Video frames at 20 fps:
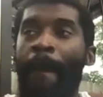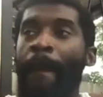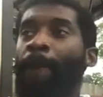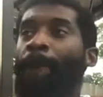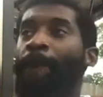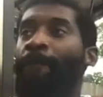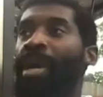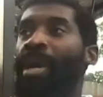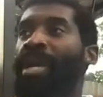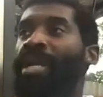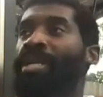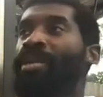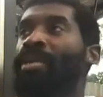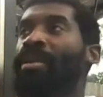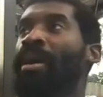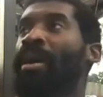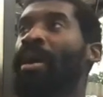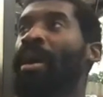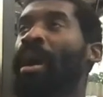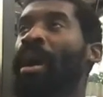But
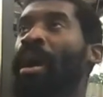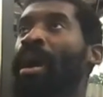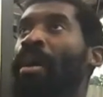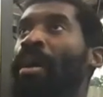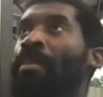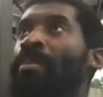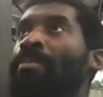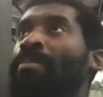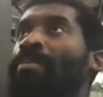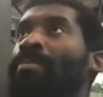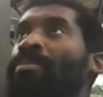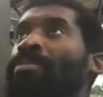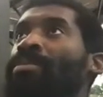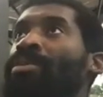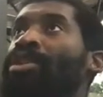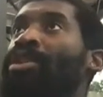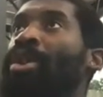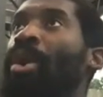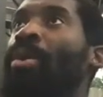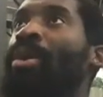
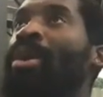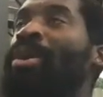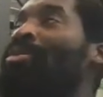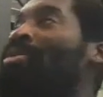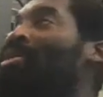so you'll see